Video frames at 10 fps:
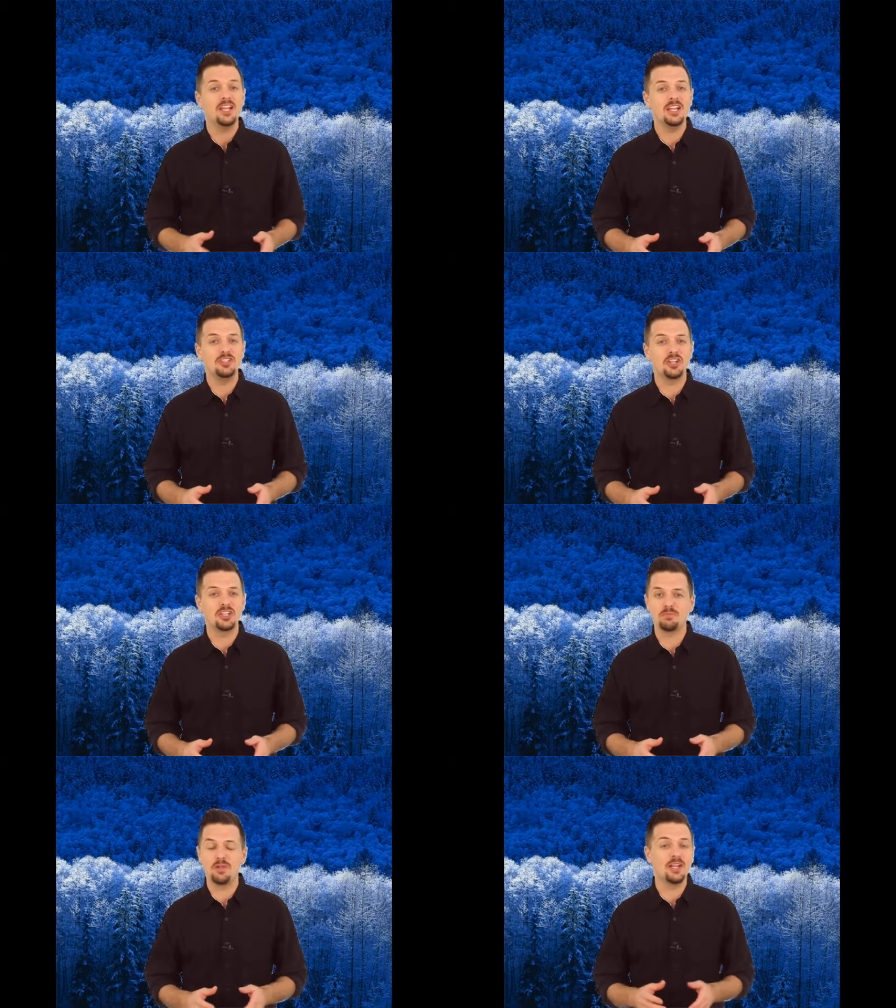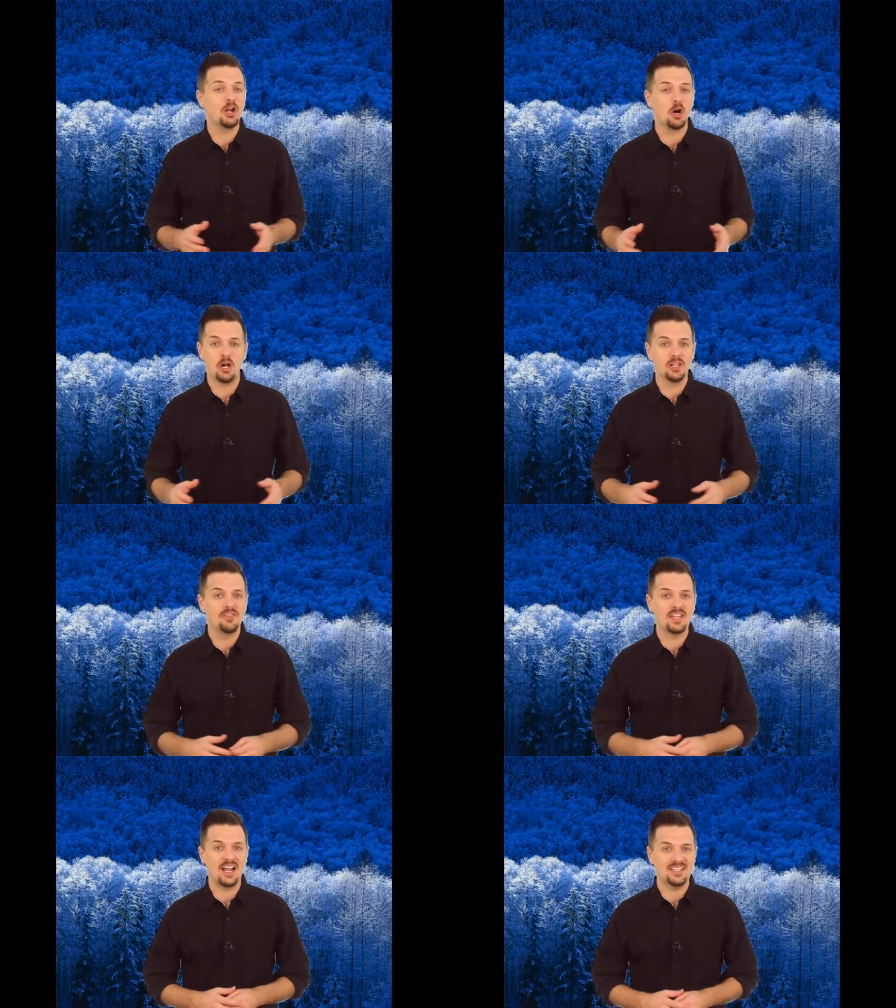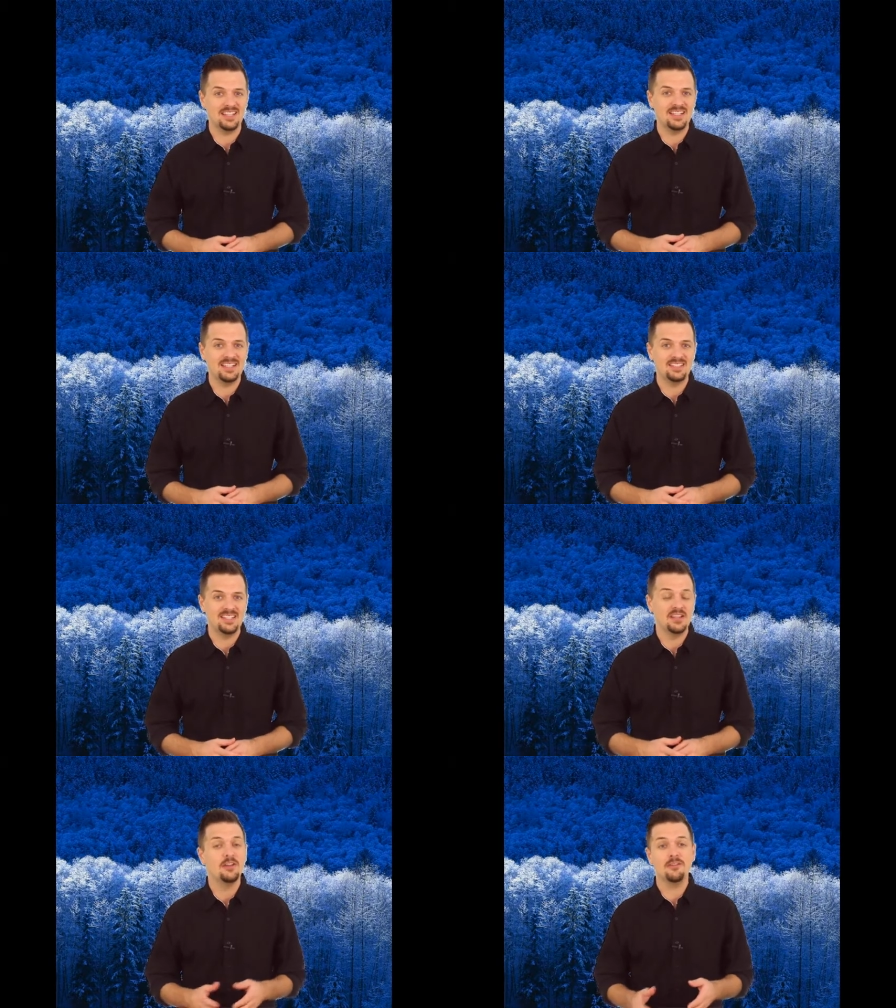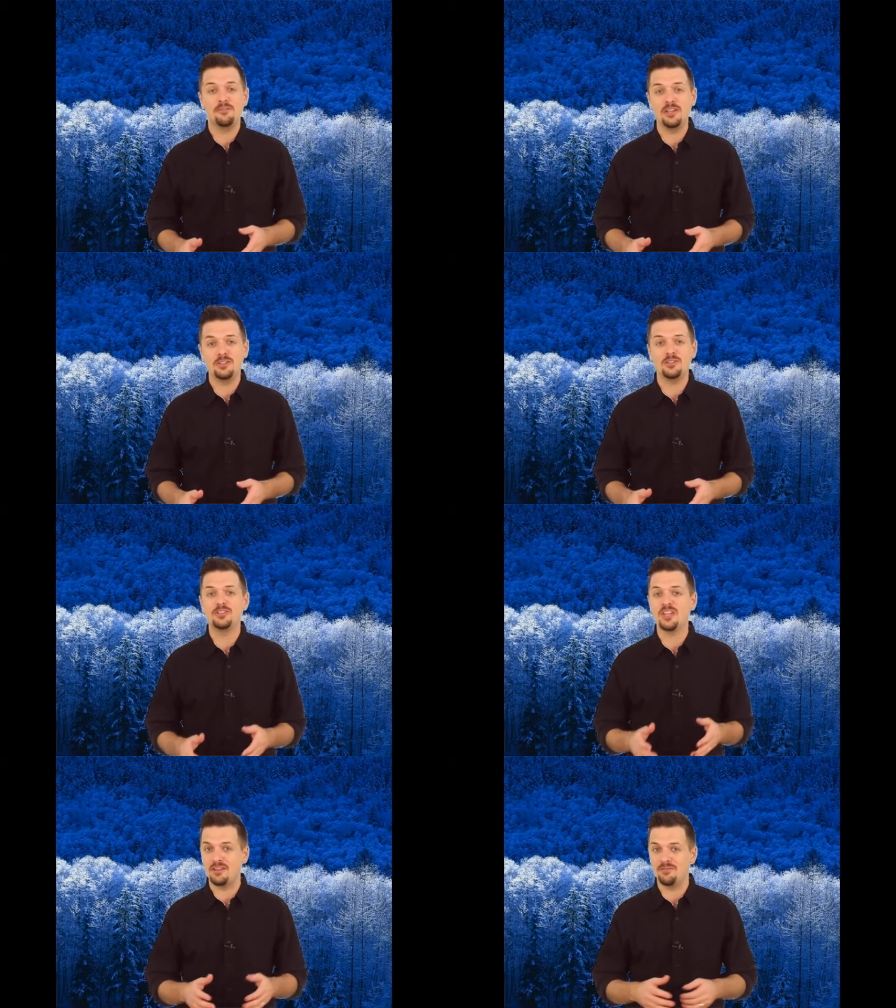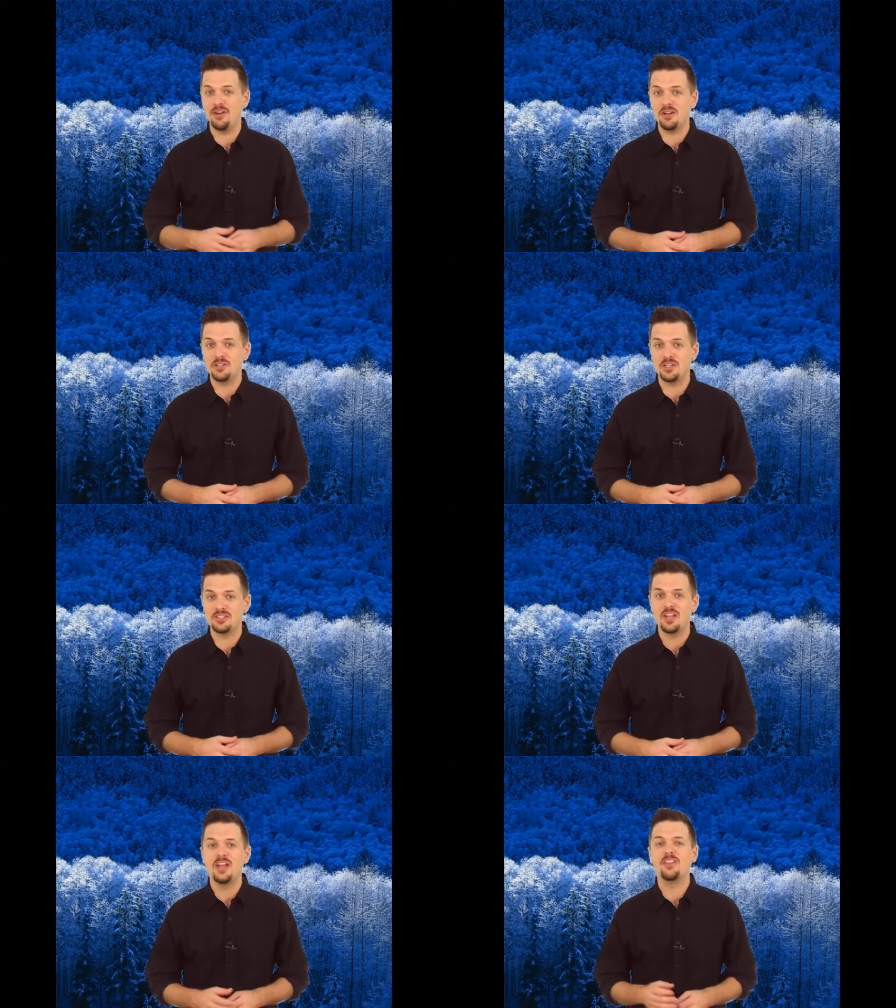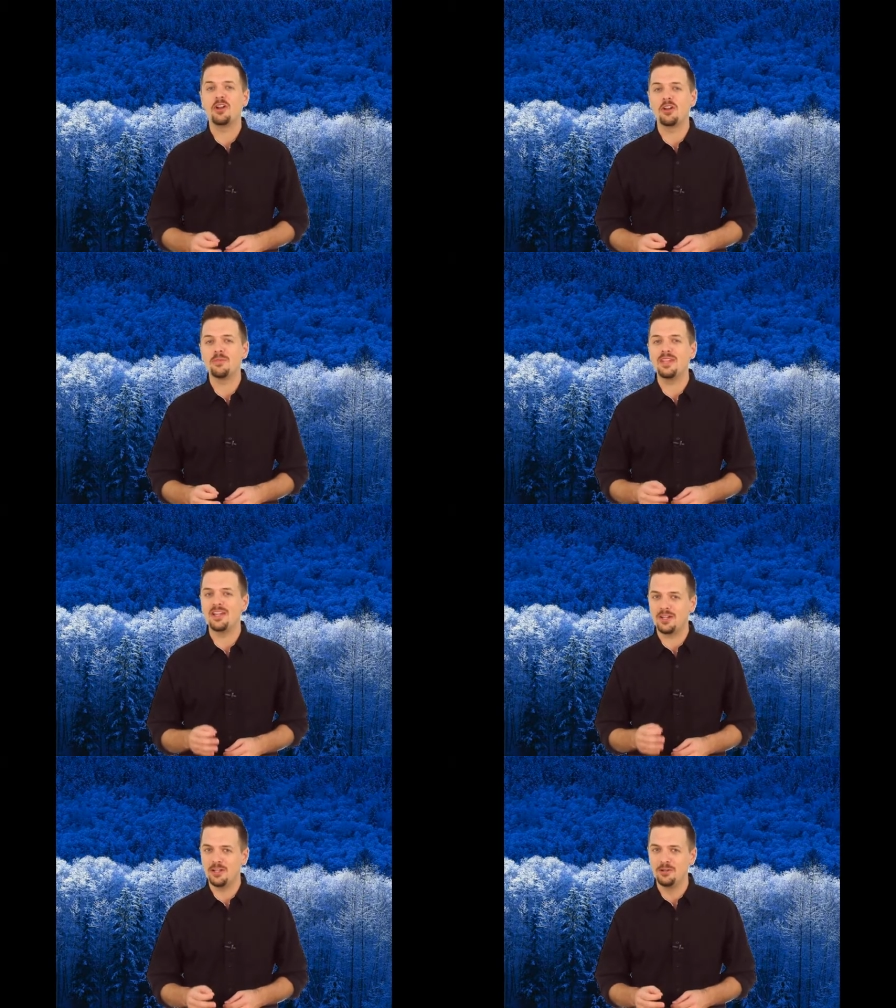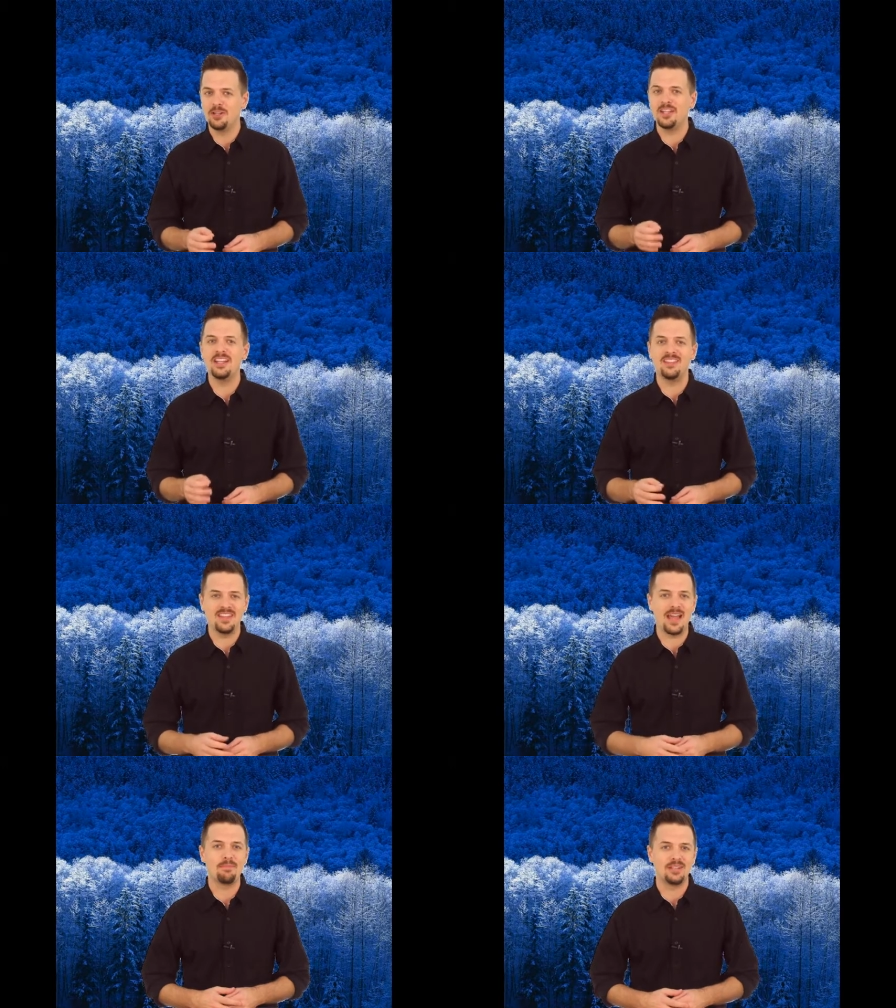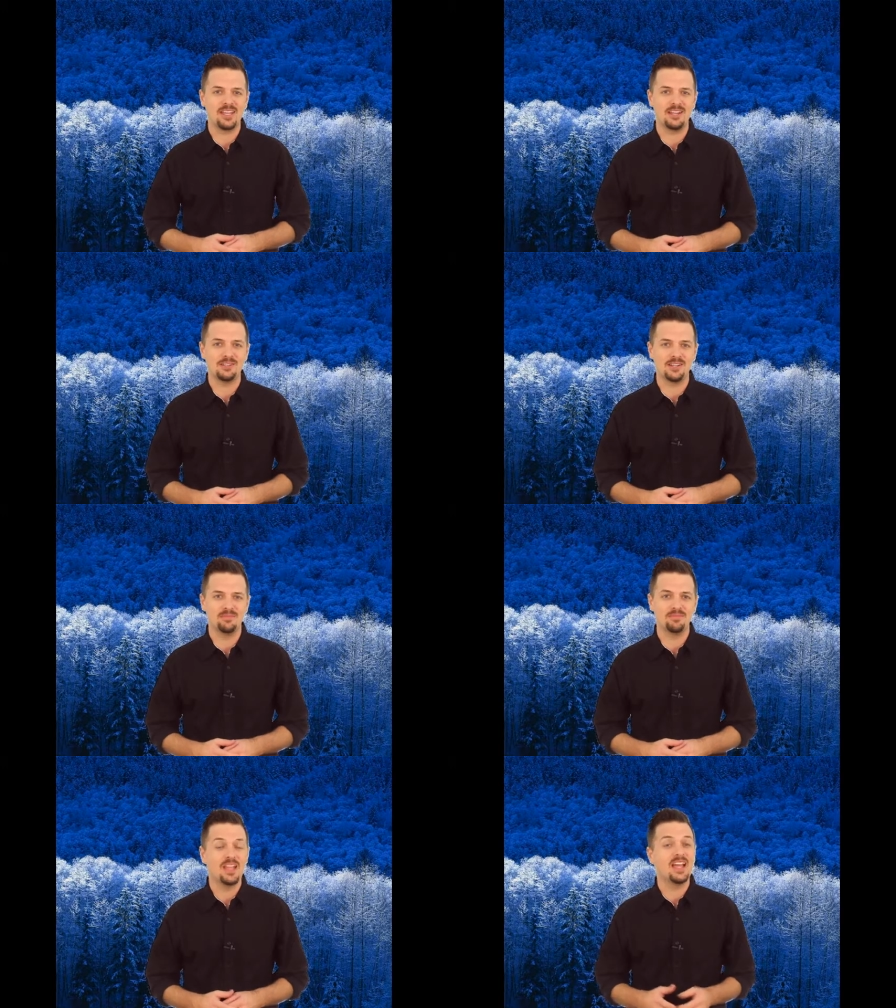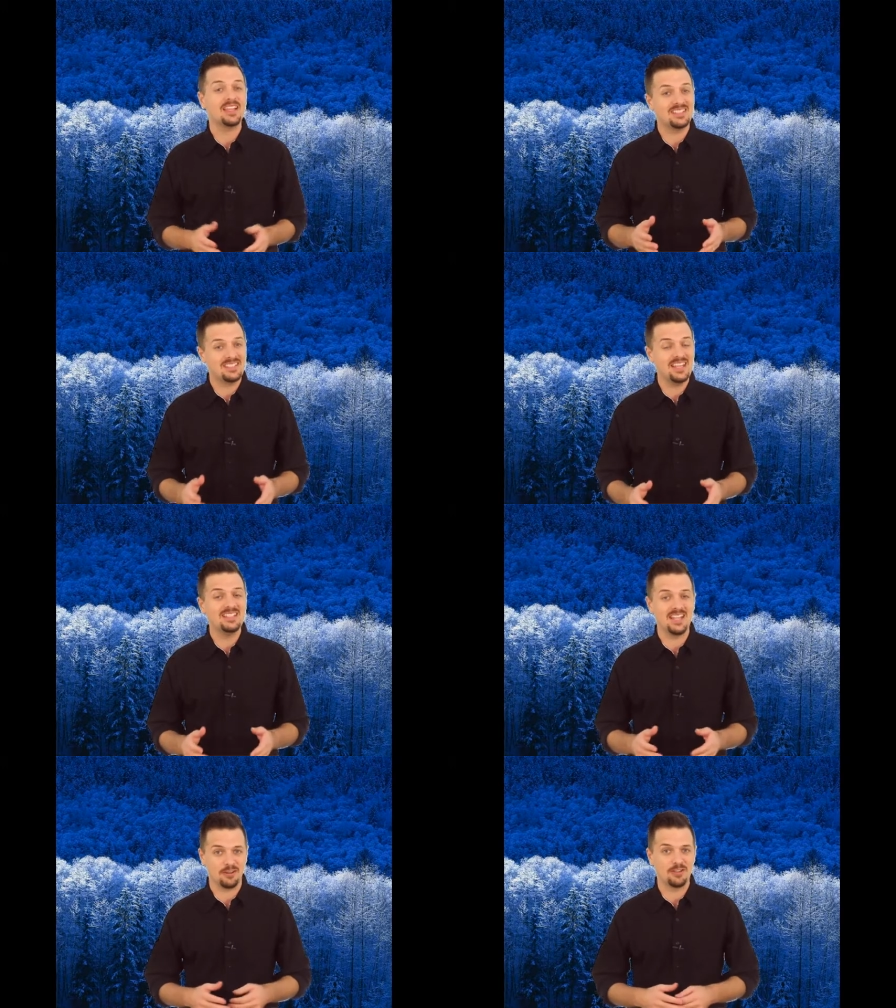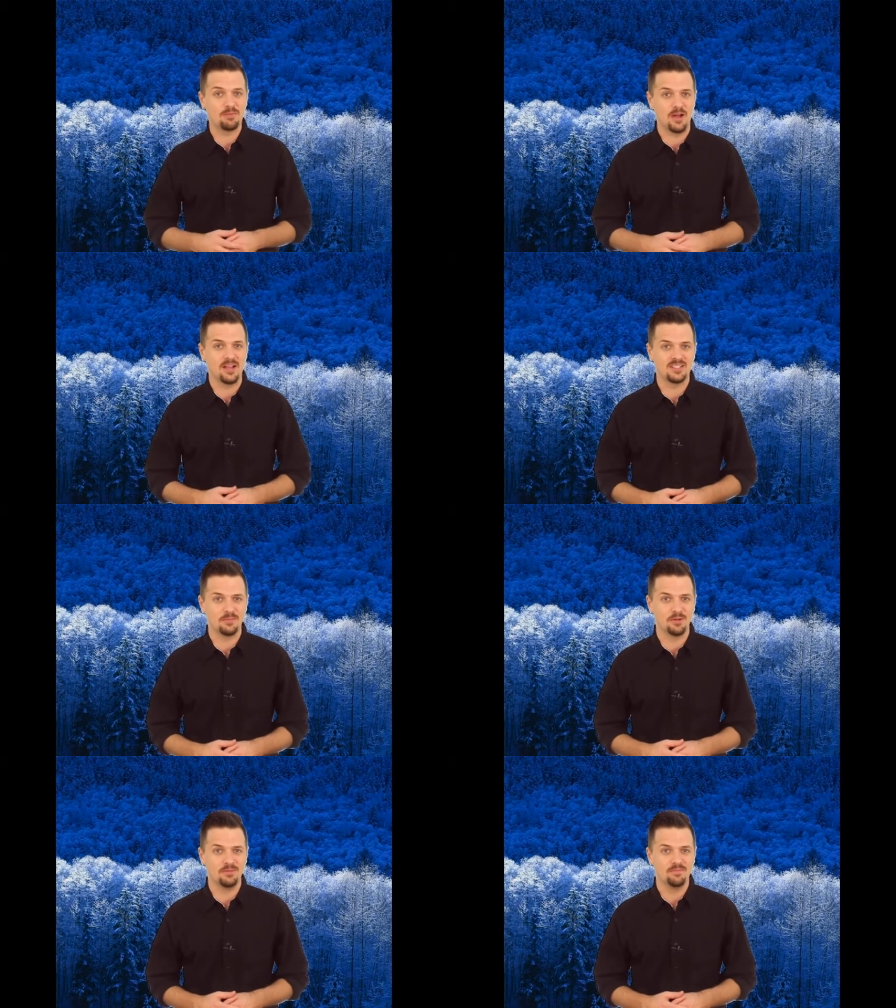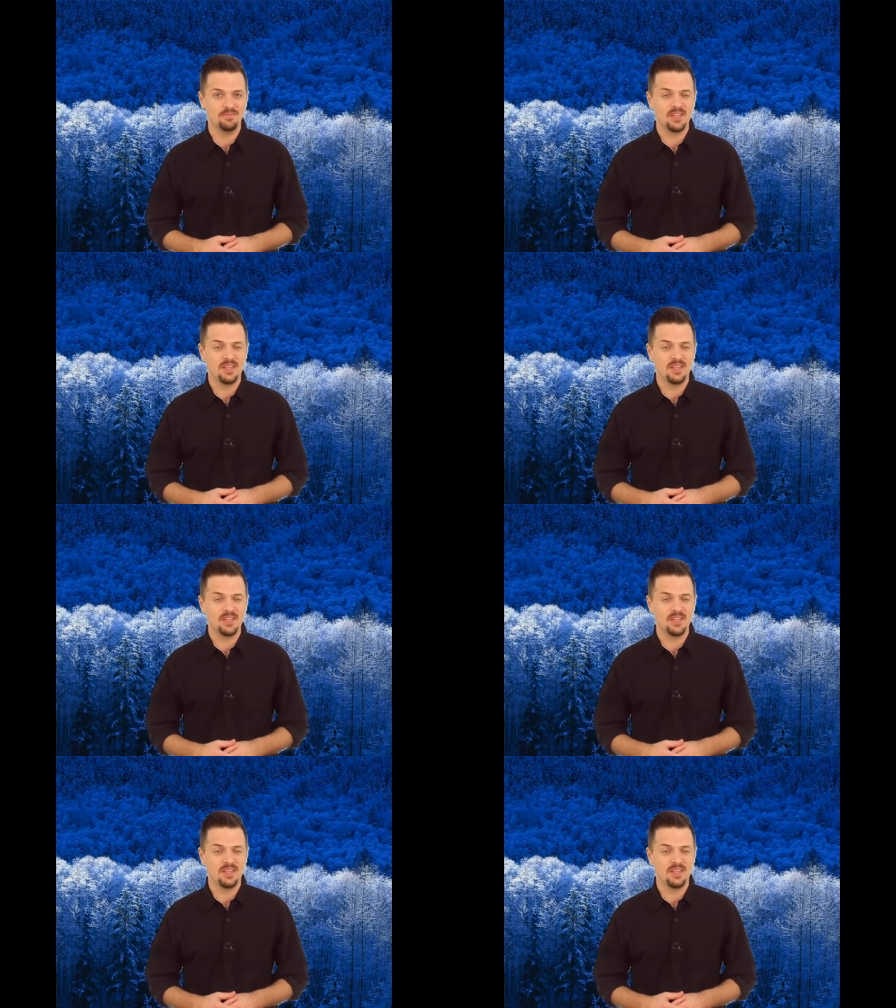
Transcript: It should explain all of the ideas, features, and functions that are to be included in the application, as detailed as possible.